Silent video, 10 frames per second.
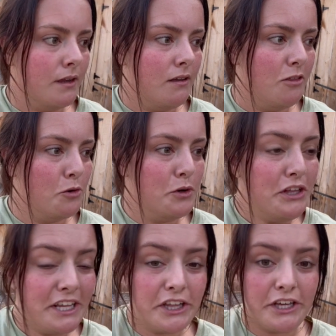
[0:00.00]
they're really
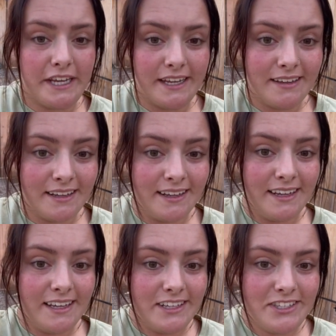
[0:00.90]
clean,
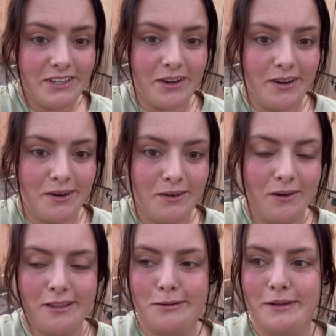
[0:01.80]
so, or
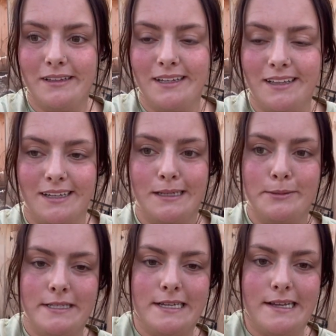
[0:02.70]
they're really like
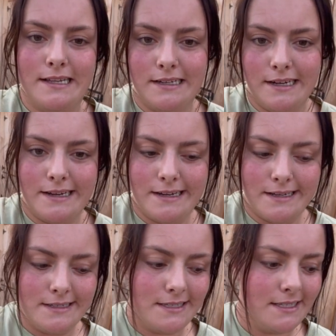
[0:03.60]
particular, I
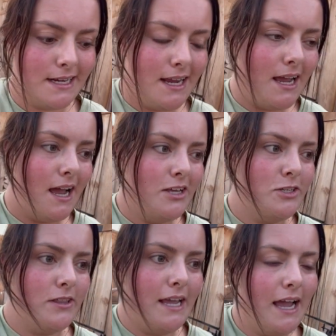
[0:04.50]
guess. So
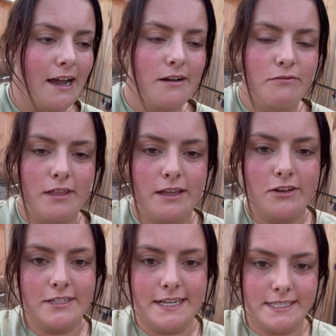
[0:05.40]
they have like their
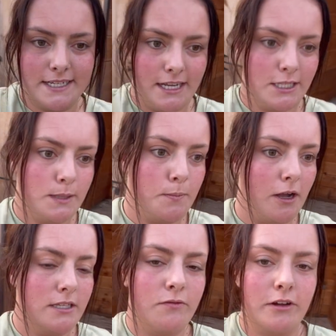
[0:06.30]
designated
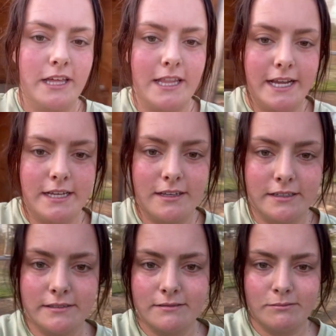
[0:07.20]
spots of where they like
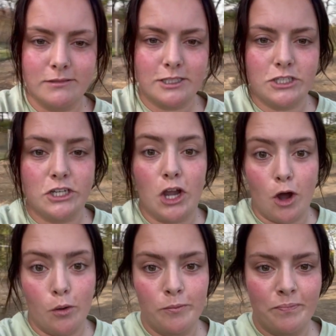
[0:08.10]
to go,